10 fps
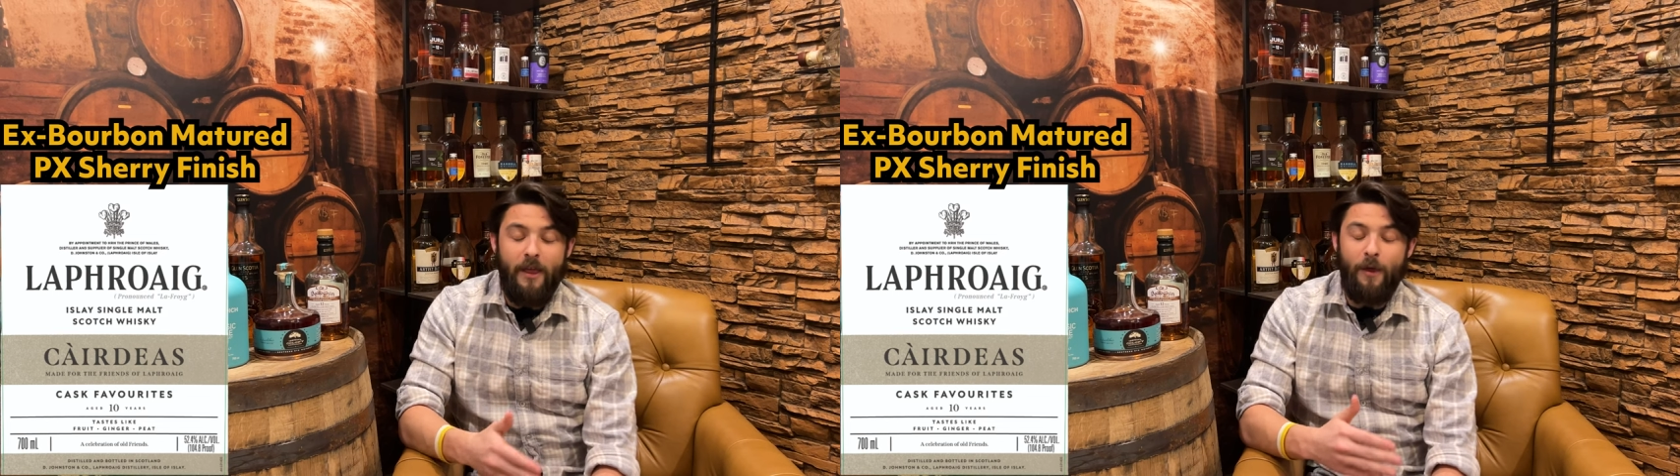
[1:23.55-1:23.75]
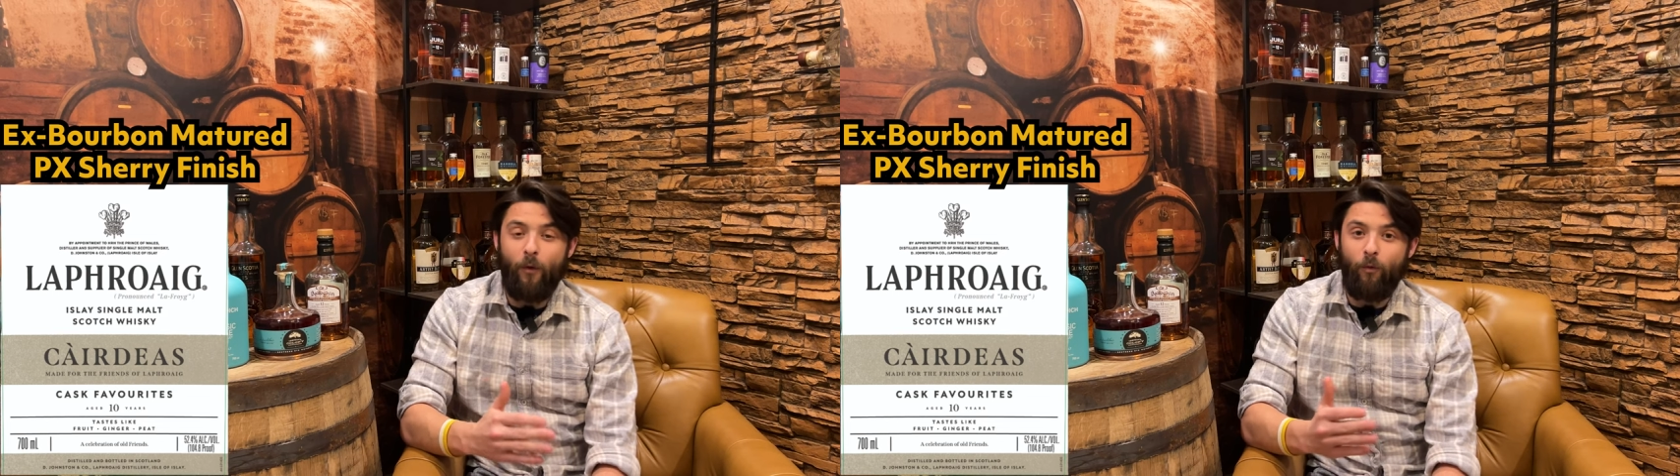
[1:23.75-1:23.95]

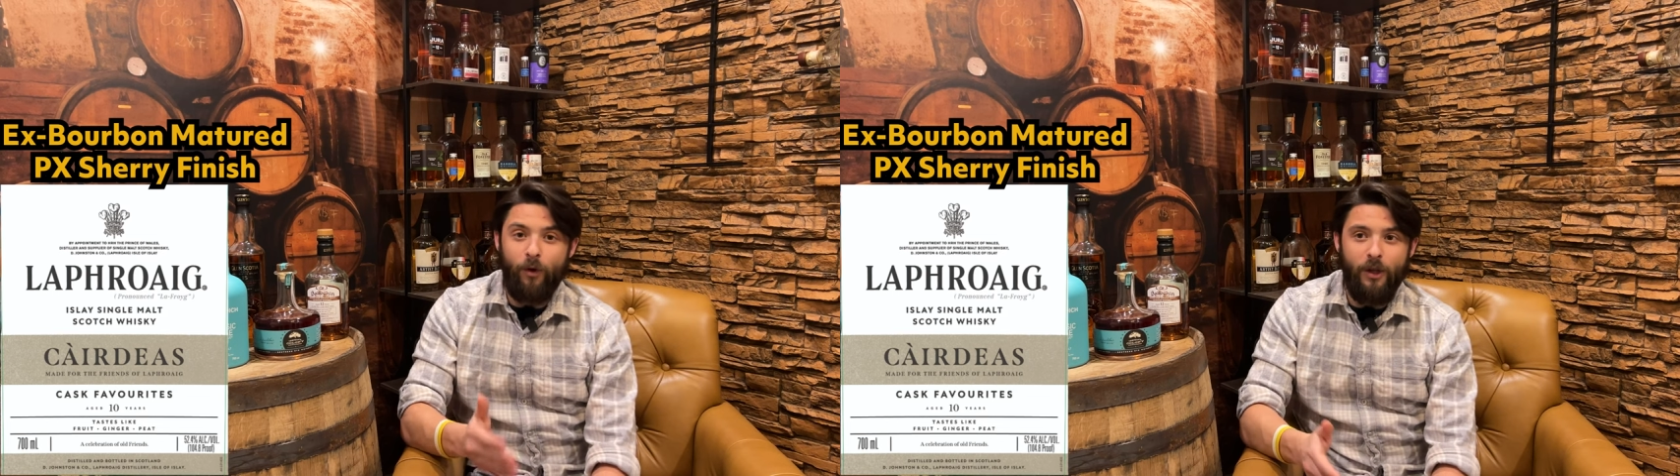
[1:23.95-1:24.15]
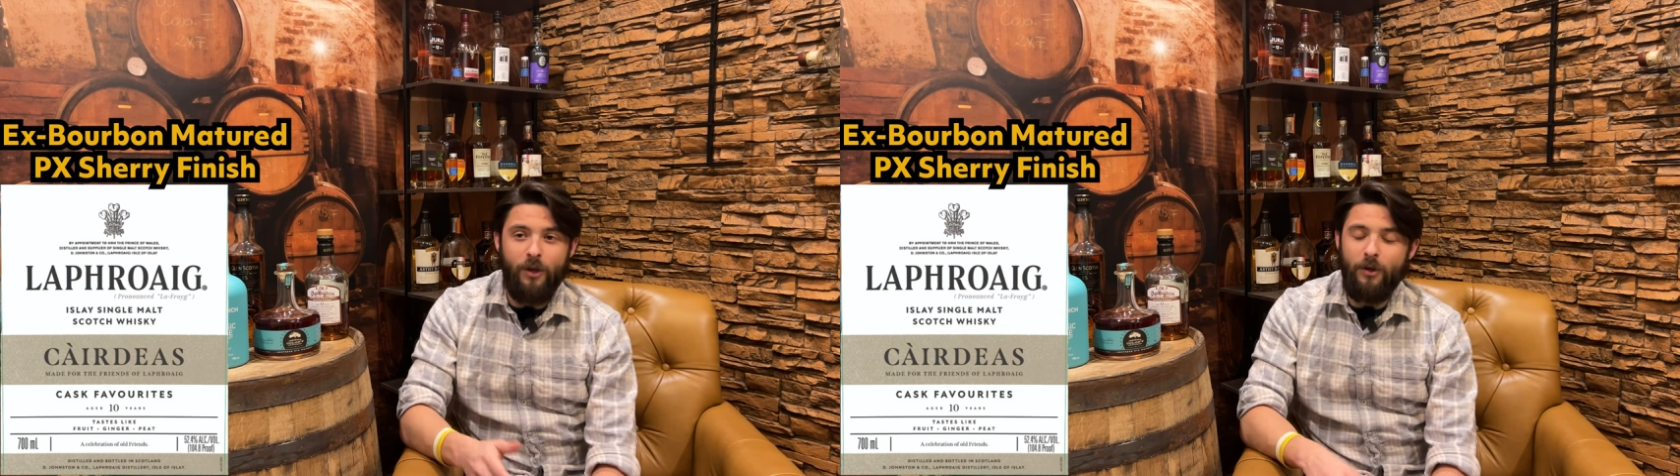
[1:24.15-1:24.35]
They're
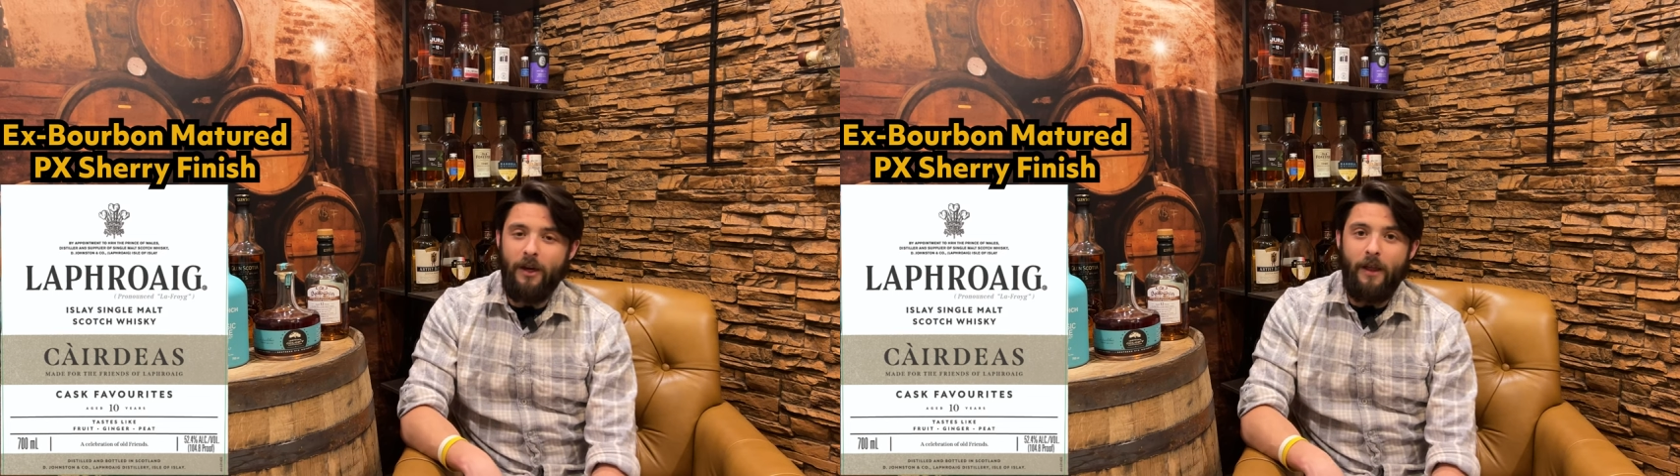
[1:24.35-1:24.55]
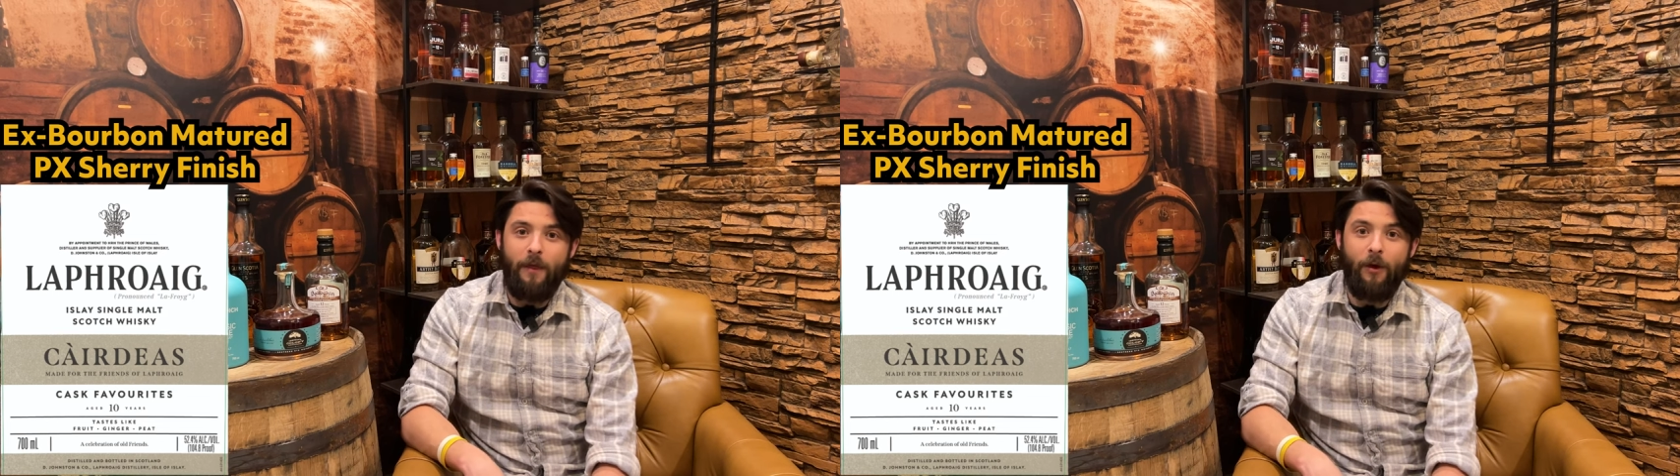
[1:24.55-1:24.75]
really good.
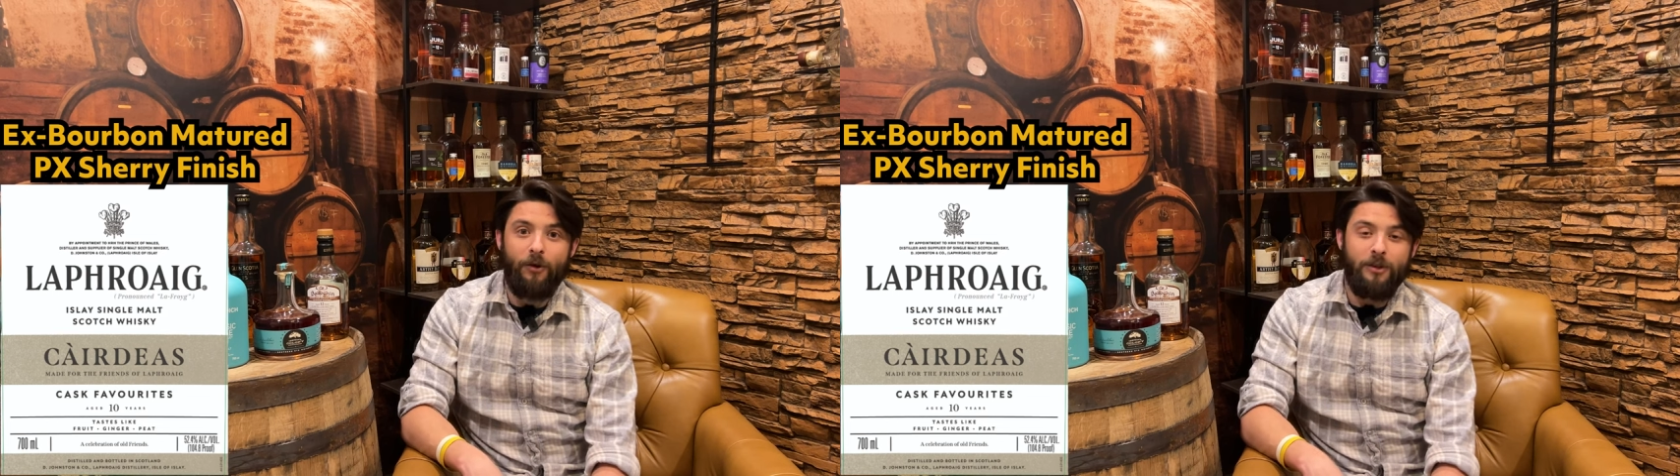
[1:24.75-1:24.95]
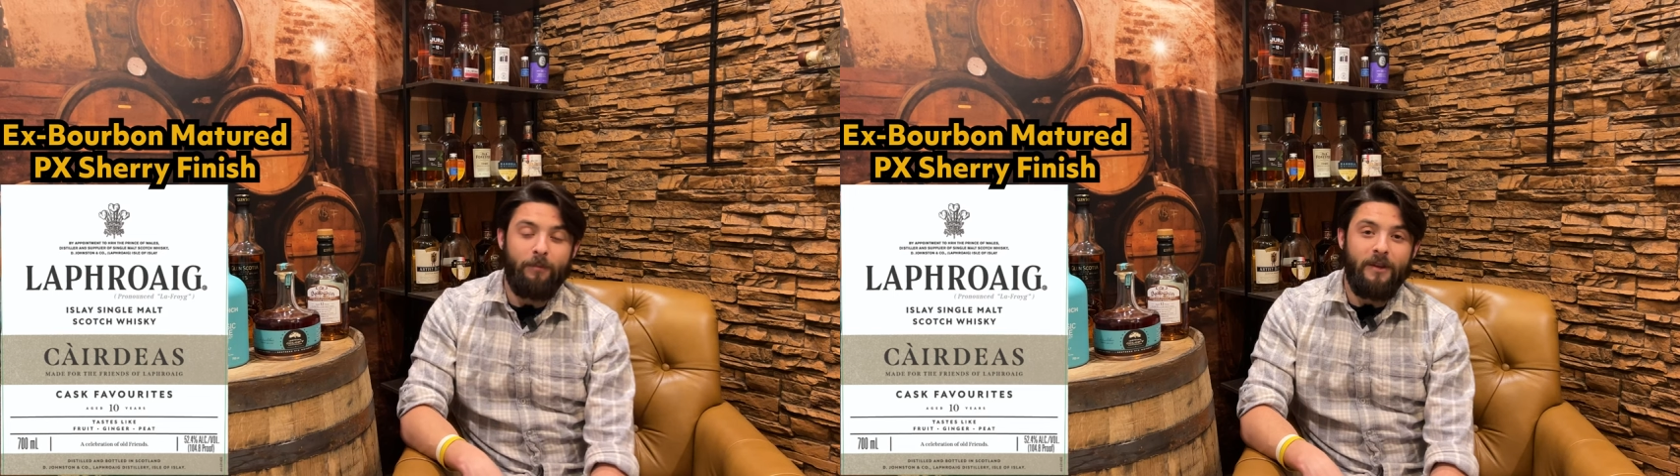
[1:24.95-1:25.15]
There's
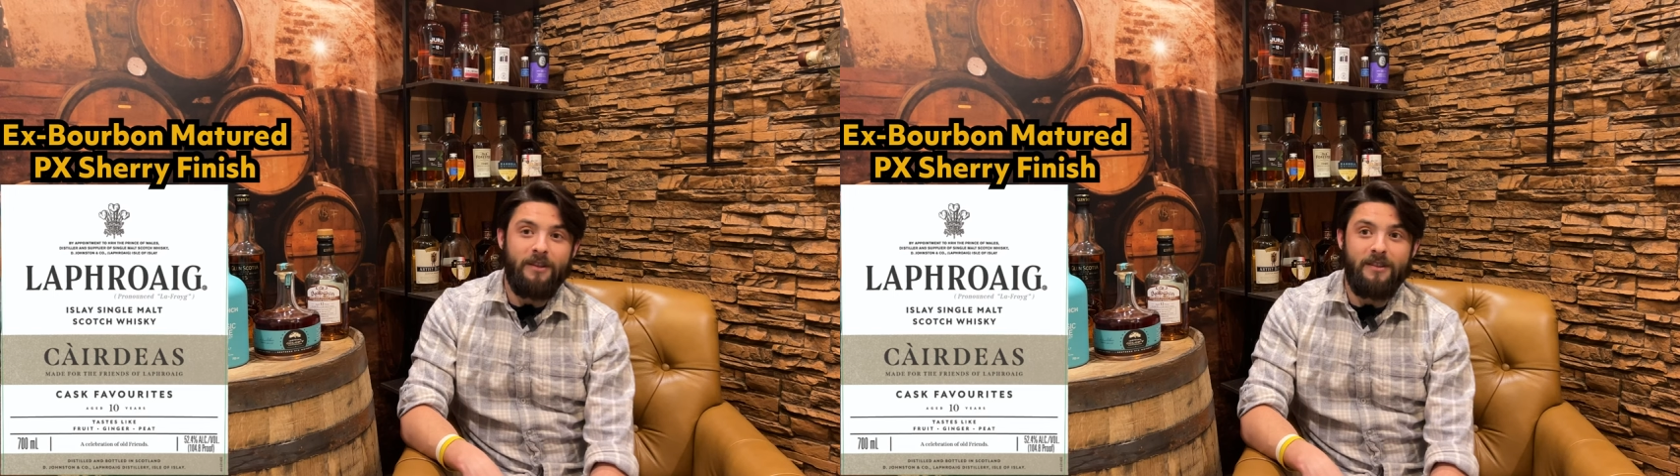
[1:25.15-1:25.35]
some things